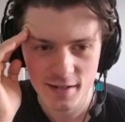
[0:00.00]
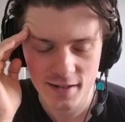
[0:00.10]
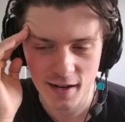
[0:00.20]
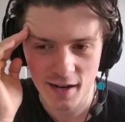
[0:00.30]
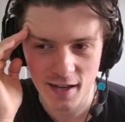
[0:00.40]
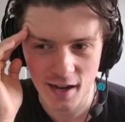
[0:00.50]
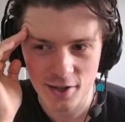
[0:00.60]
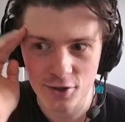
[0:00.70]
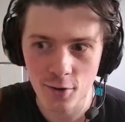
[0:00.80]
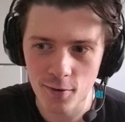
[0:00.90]
I
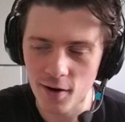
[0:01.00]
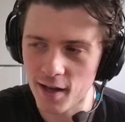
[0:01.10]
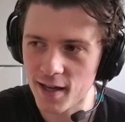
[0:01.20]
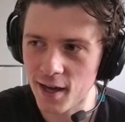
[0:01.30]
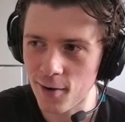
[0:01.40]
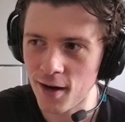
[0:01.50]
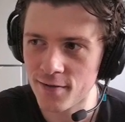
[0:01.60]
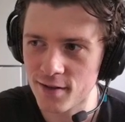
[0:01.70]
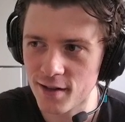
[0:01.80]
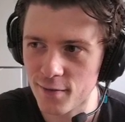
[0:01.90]
don't like how
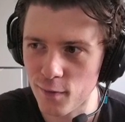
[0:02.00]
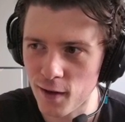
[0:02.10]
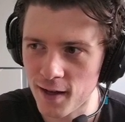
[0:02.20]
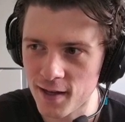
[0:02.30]
often they fly.